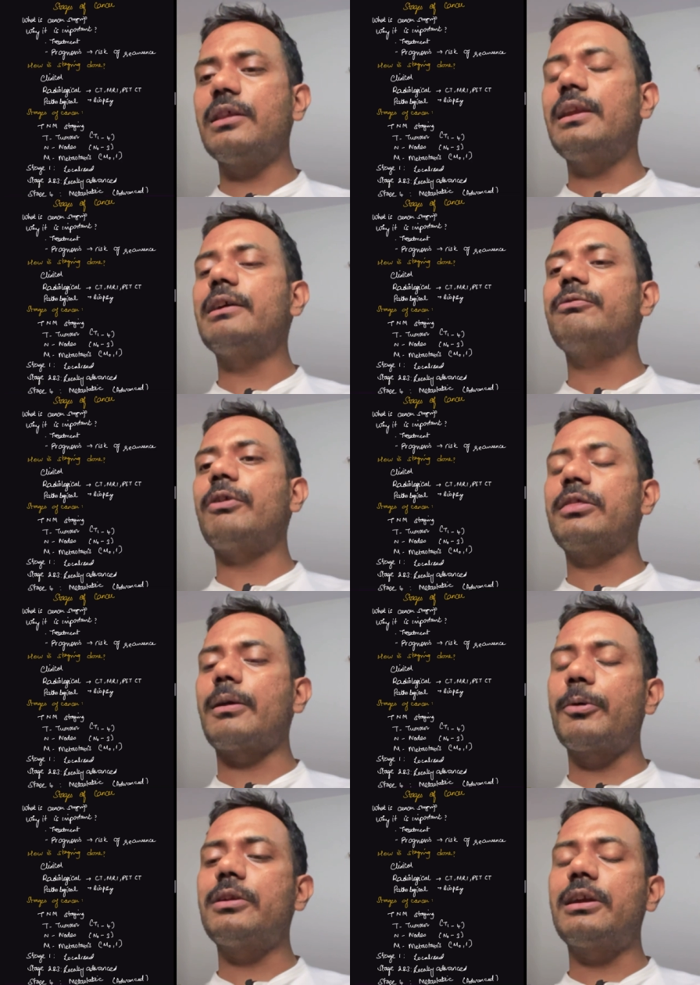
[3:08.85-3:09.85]
Like for
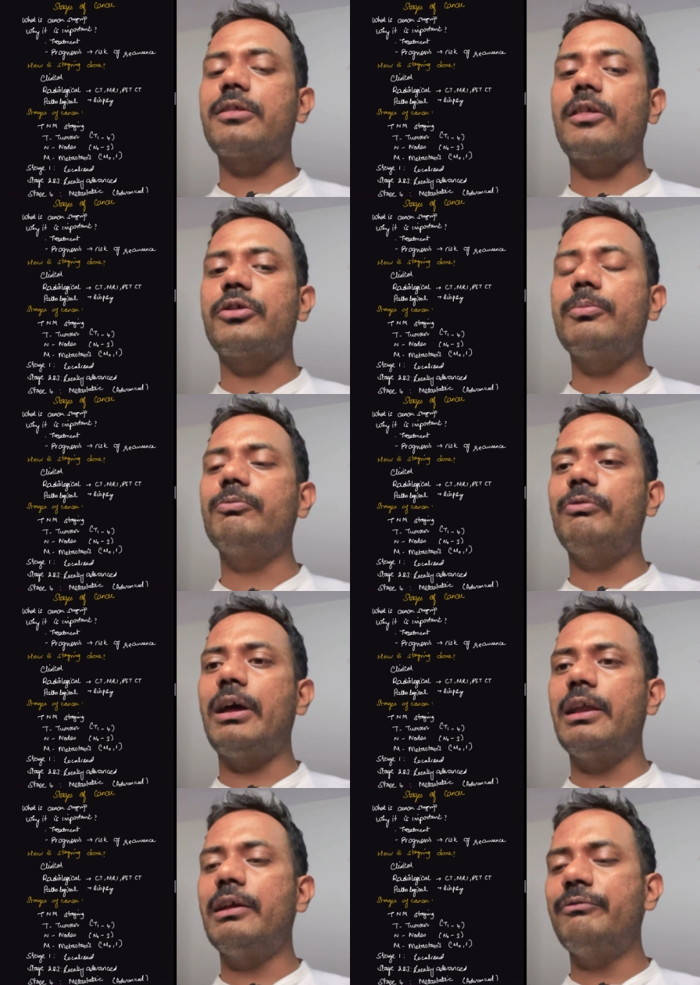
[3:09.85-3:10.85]
suppose let us assume
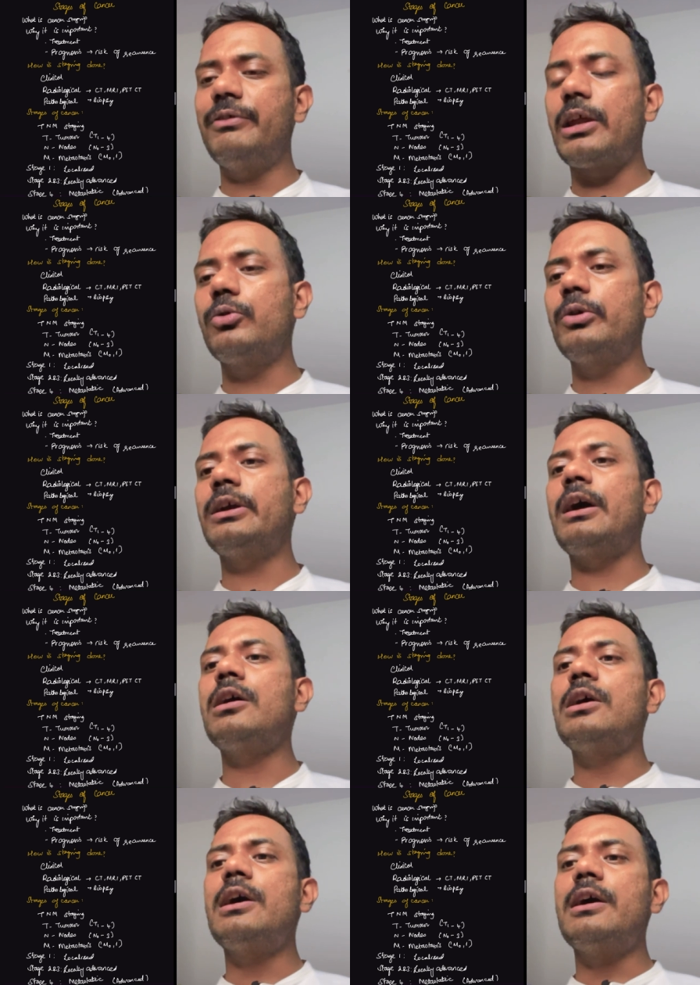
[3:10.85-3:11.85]
we are doing a
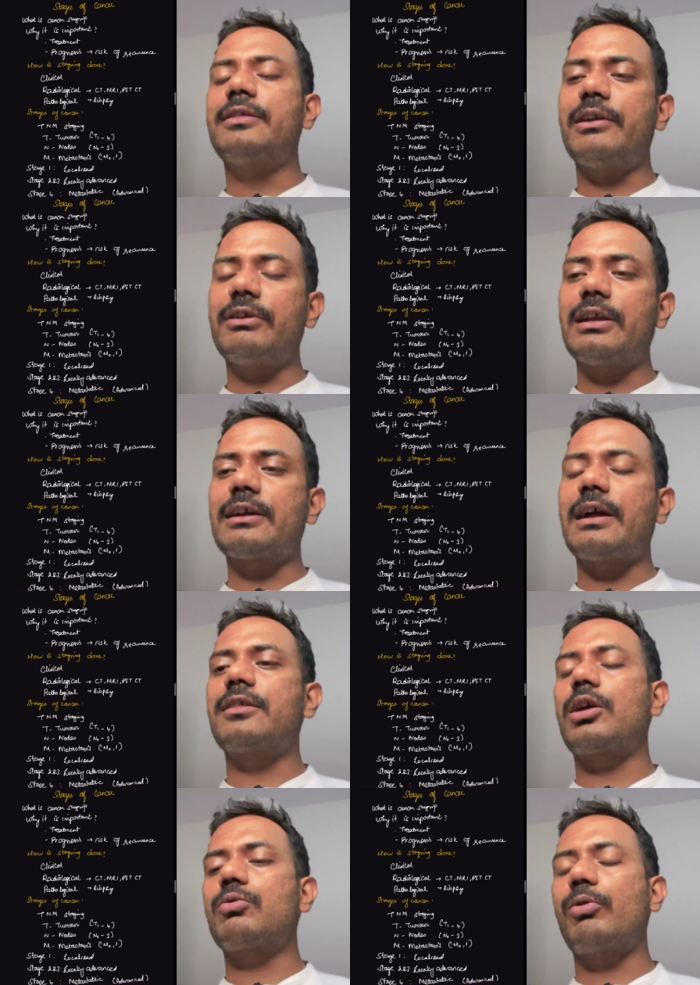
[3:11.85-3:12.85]
cervical cancer
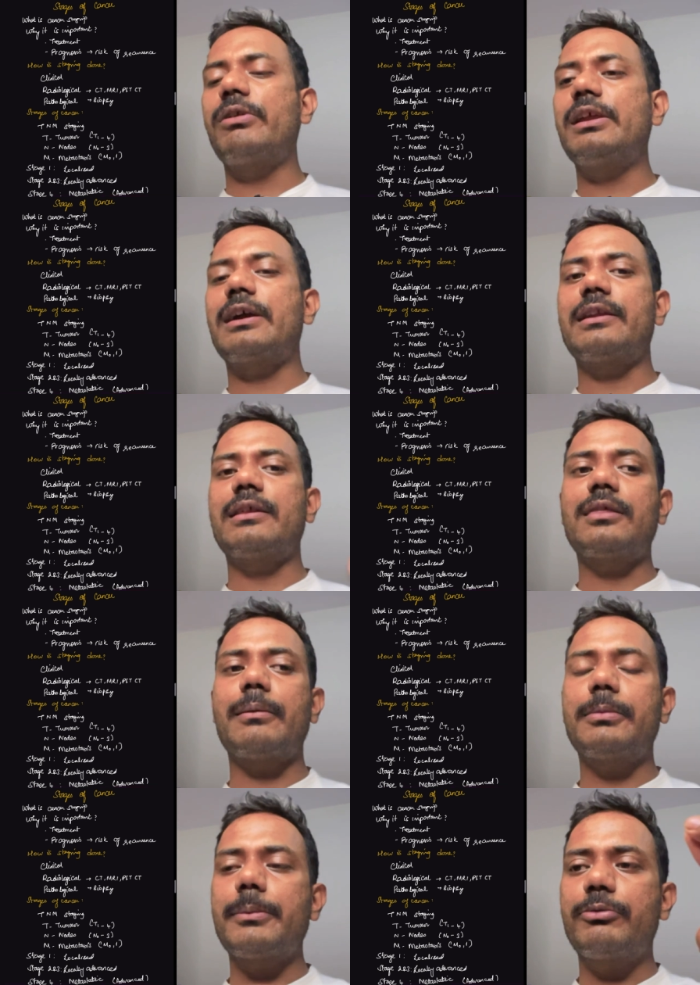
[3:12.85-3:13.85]
or ovarian cancer,
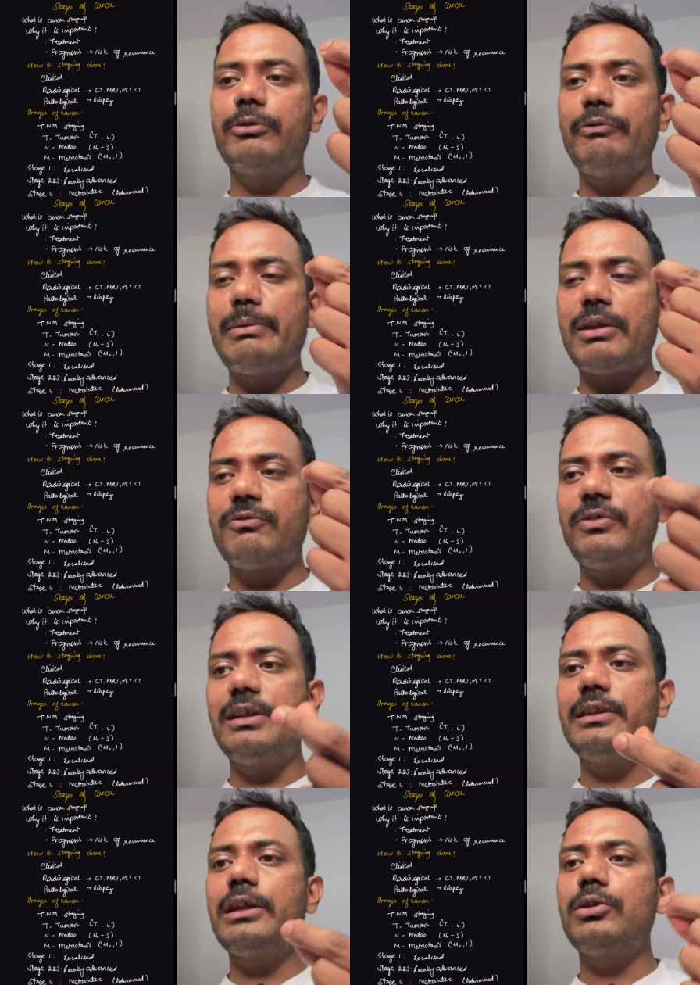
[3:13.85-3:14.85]
sometimes we might
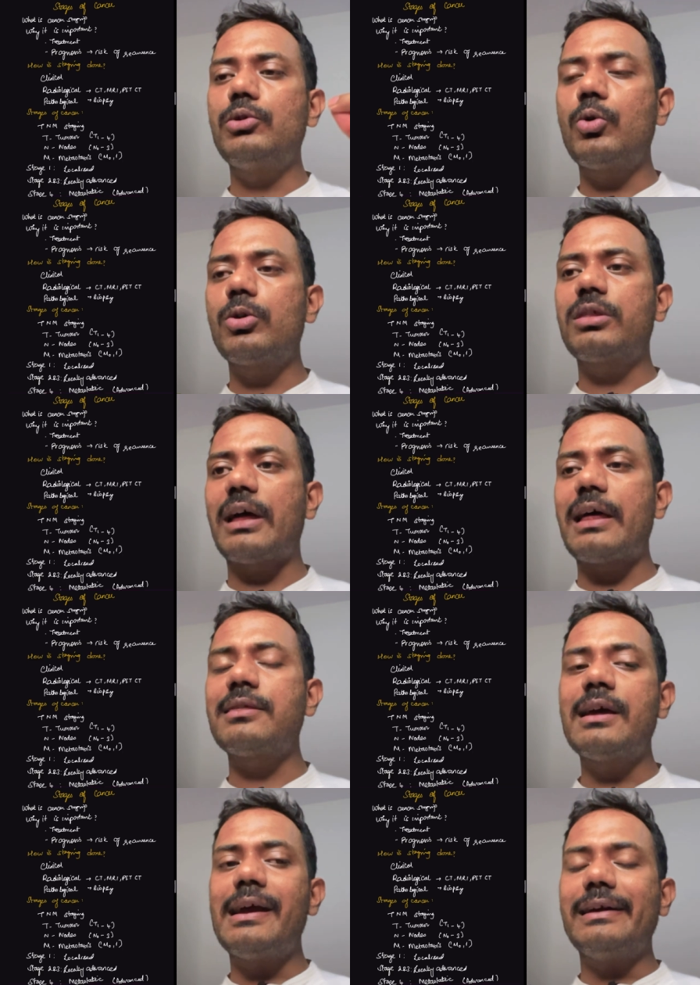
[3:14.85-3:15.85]
feel the nodes as
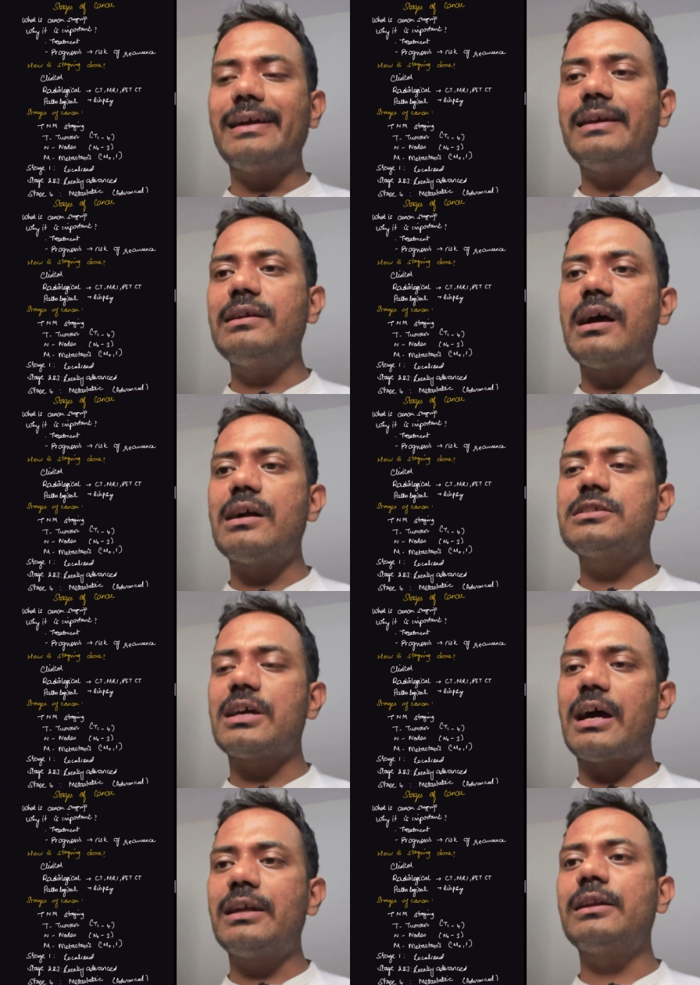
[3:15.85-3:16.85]
enlarged
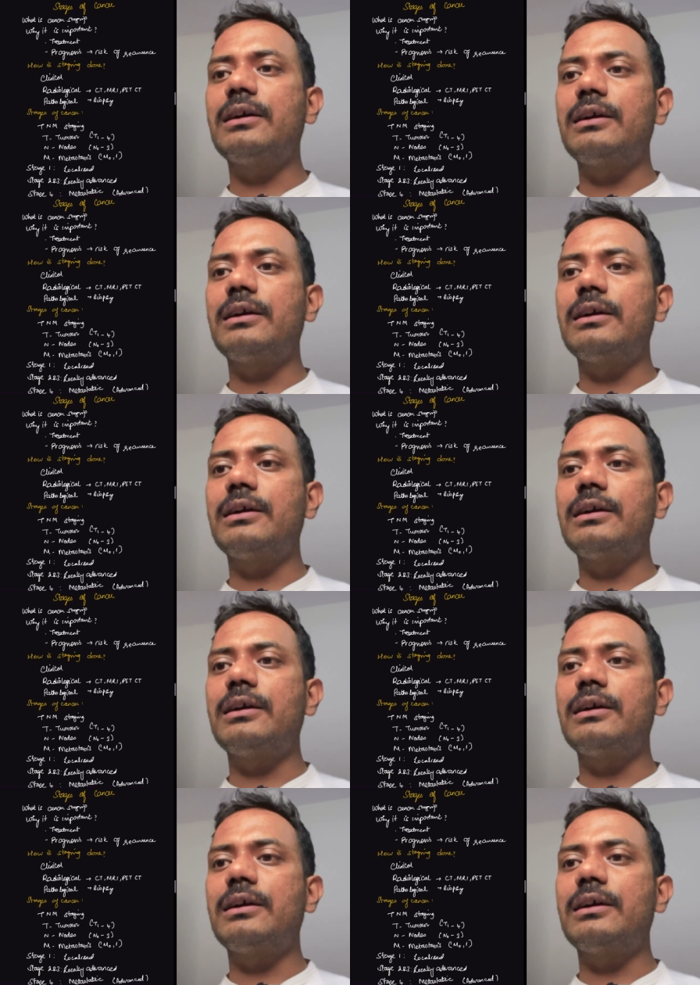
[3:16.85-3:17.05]
and